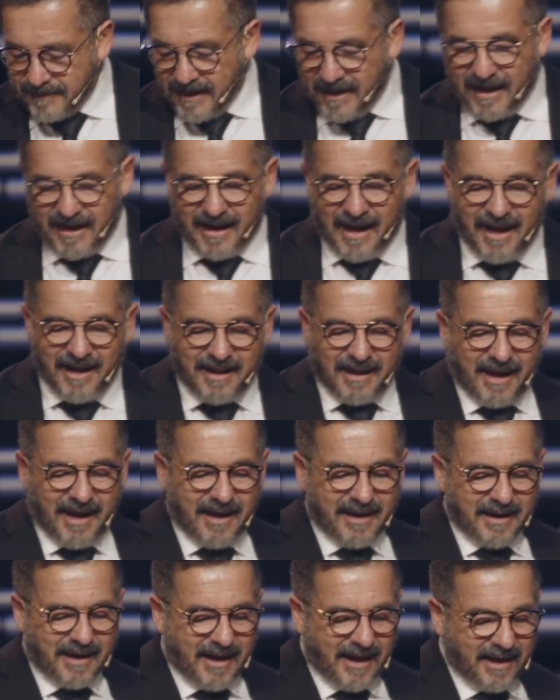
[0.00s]

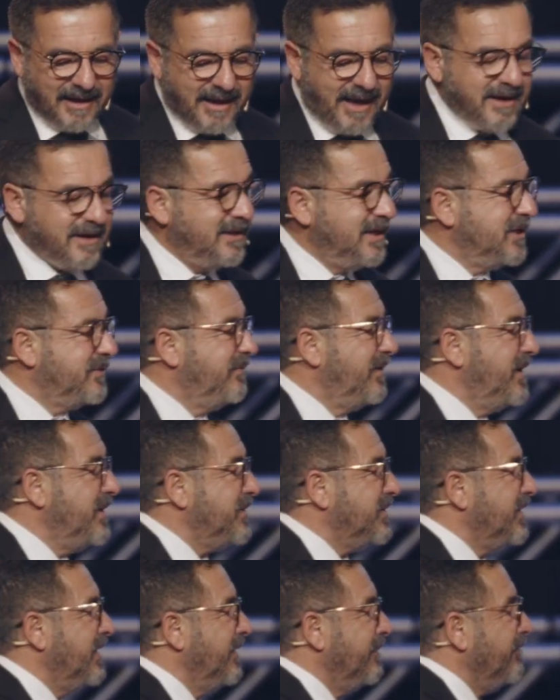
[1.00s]
I like this
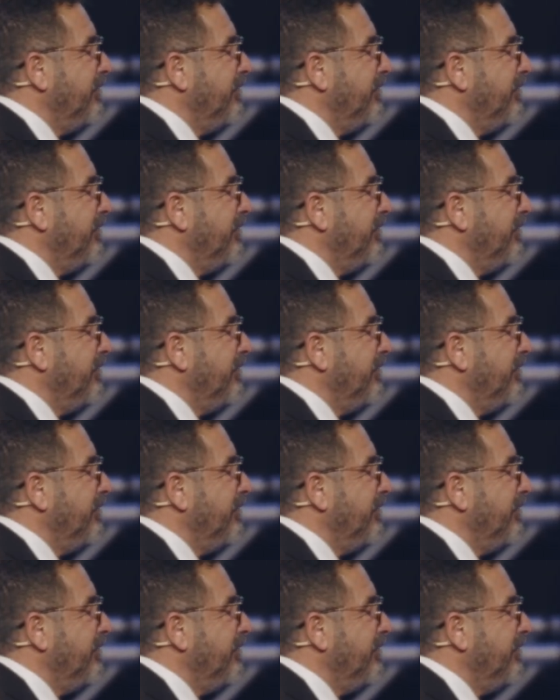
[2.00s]
verse.